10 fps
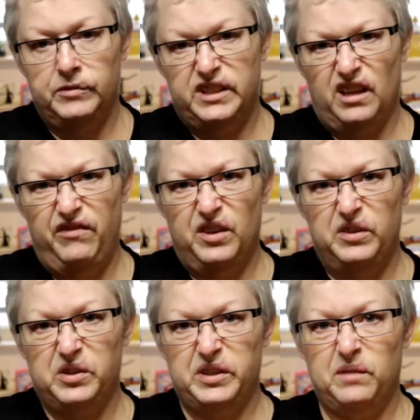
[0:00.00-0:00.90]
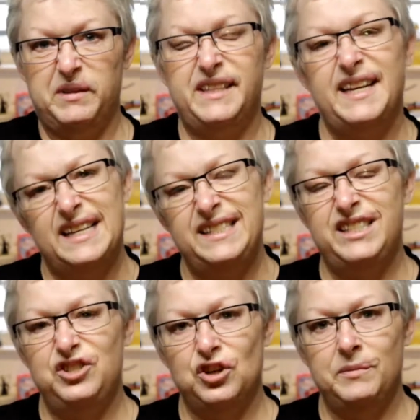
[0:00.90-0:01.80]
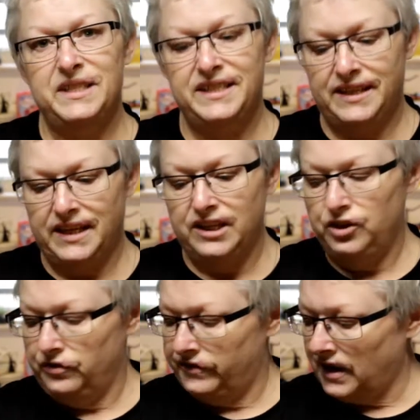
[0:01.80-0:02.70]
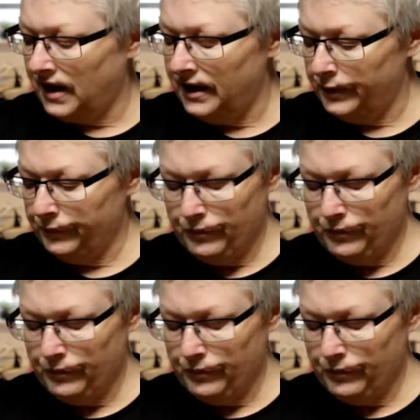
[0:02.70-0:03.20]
Cell phones are some of the nasty, germiest things you've got.